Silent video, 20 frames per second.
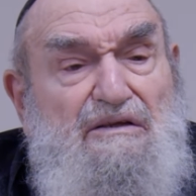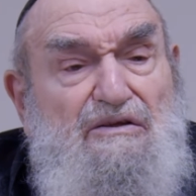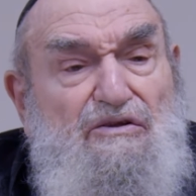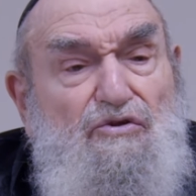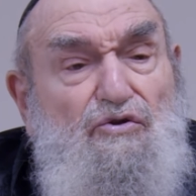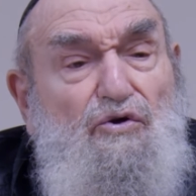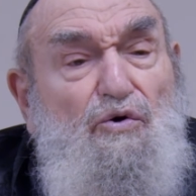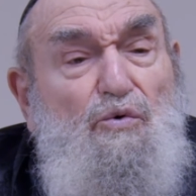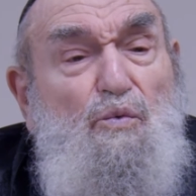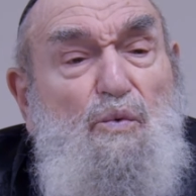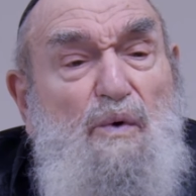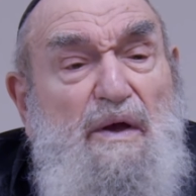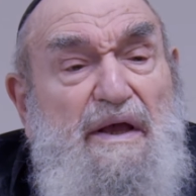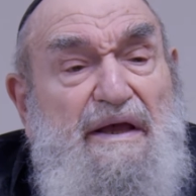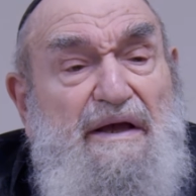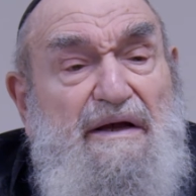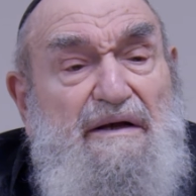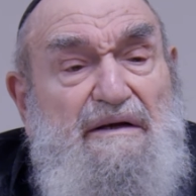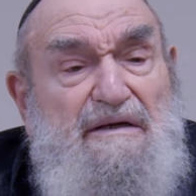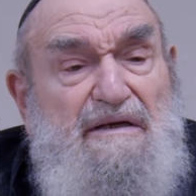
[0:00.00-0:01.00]

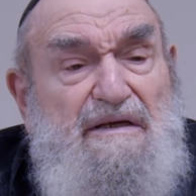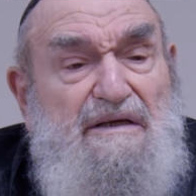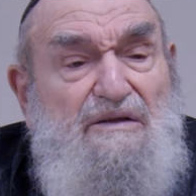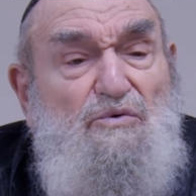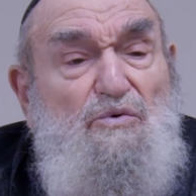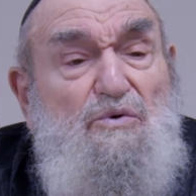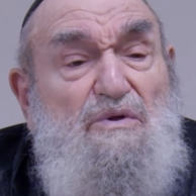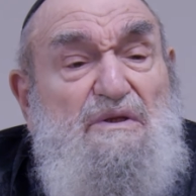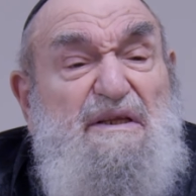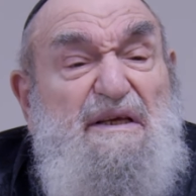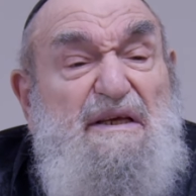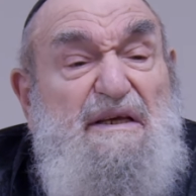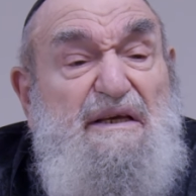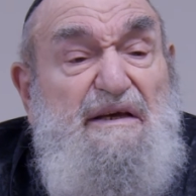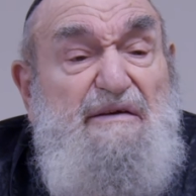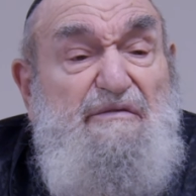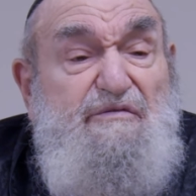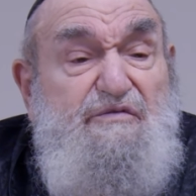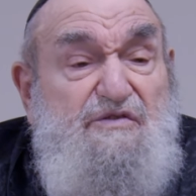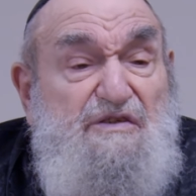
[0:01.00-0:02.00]
nowhere in all the
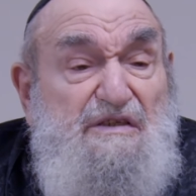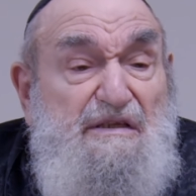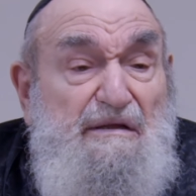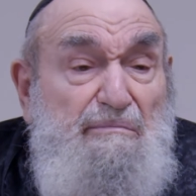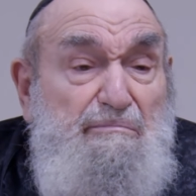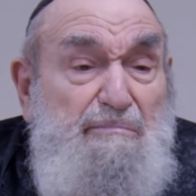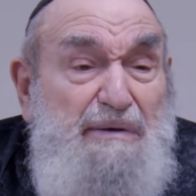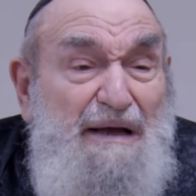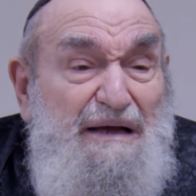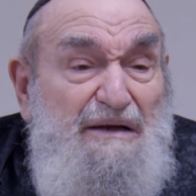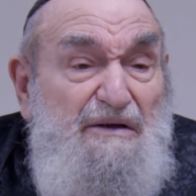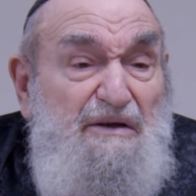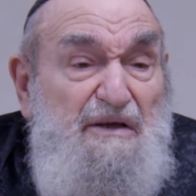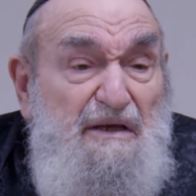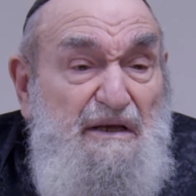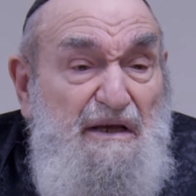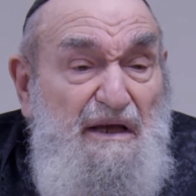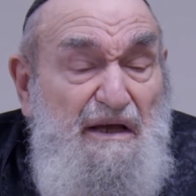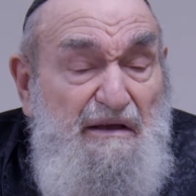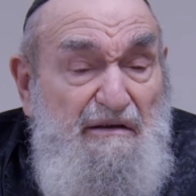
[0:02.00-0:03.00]
gifts that Pari
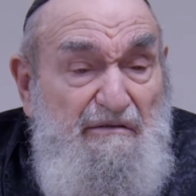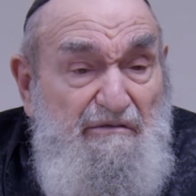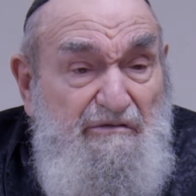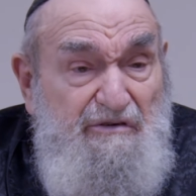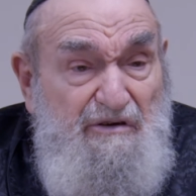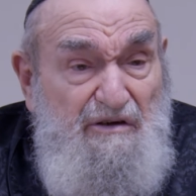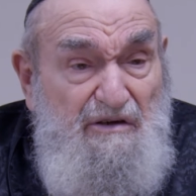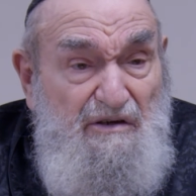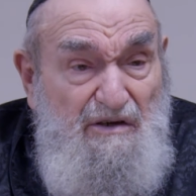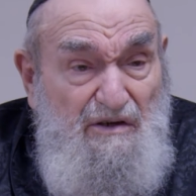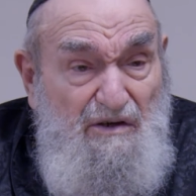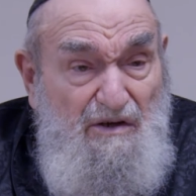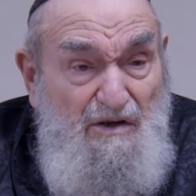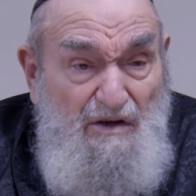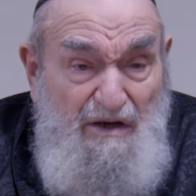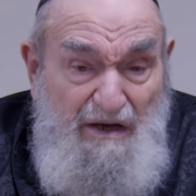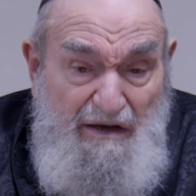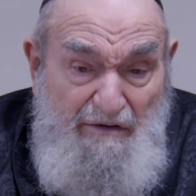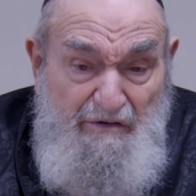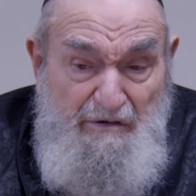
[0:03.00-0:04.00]
gave,
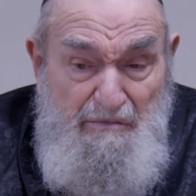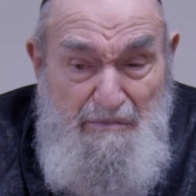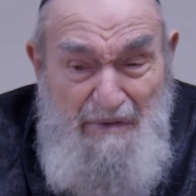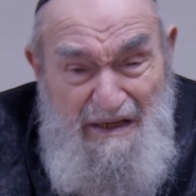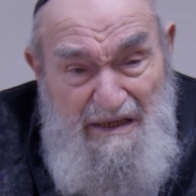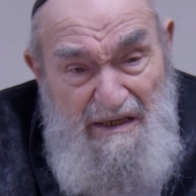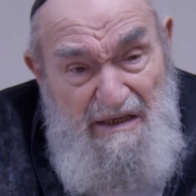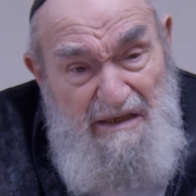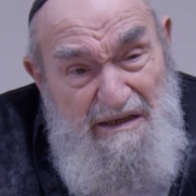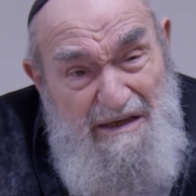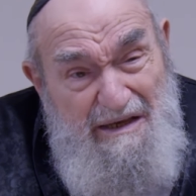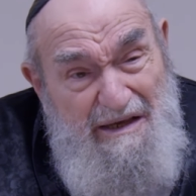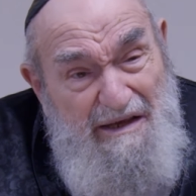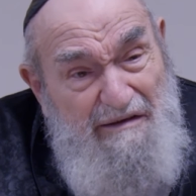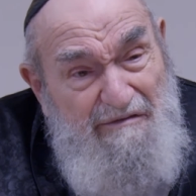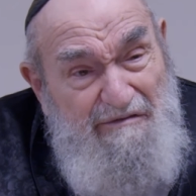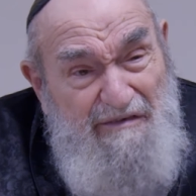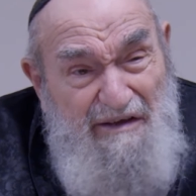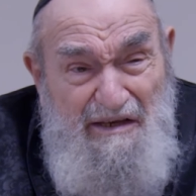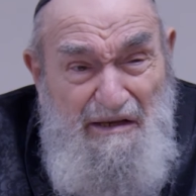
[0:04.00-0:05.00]
Avimelech
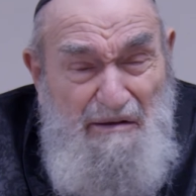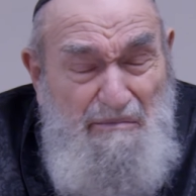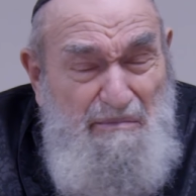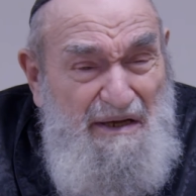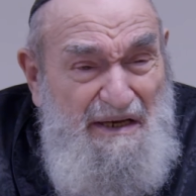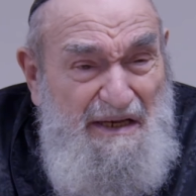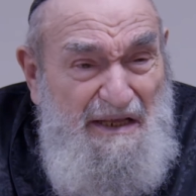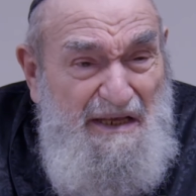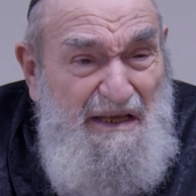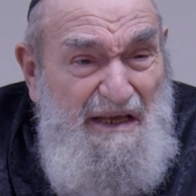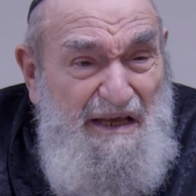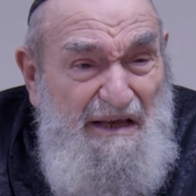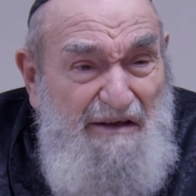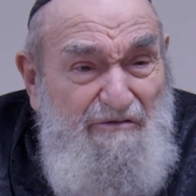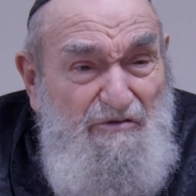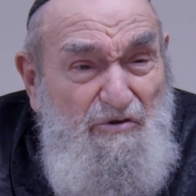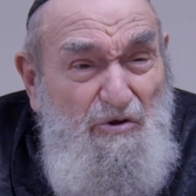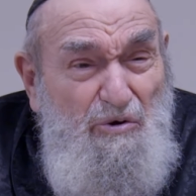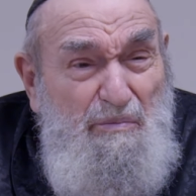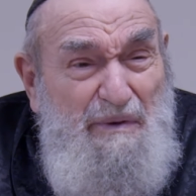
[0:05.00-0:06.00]
gave, anybody
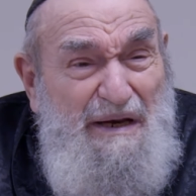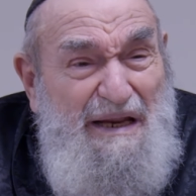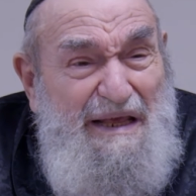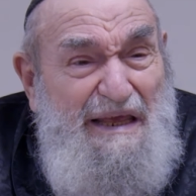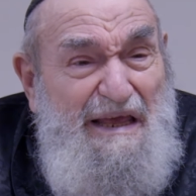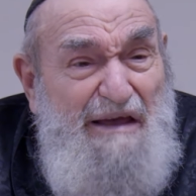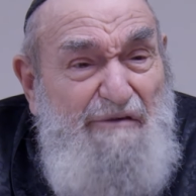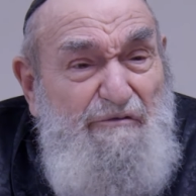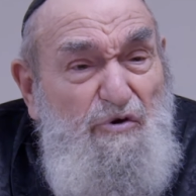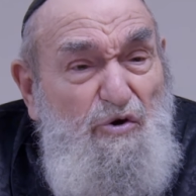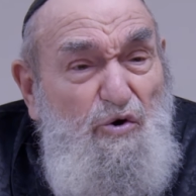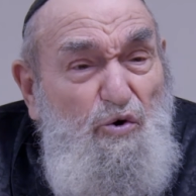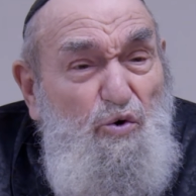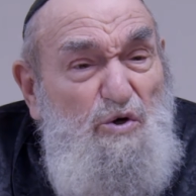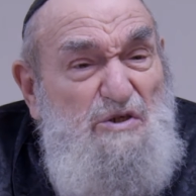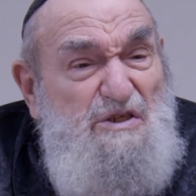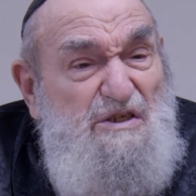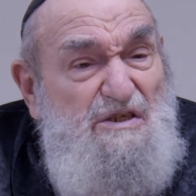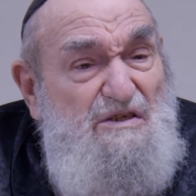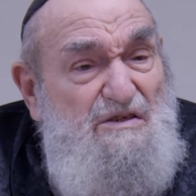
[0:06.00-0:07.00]
gave, nobody gave you
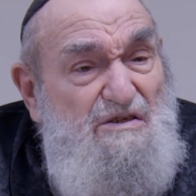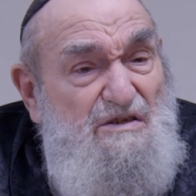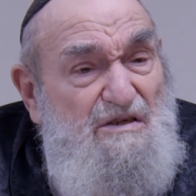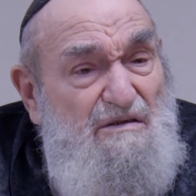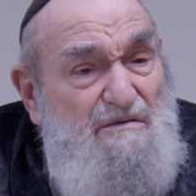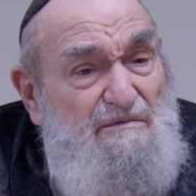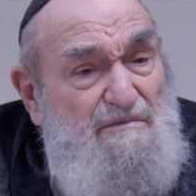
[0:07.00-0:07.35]
horses.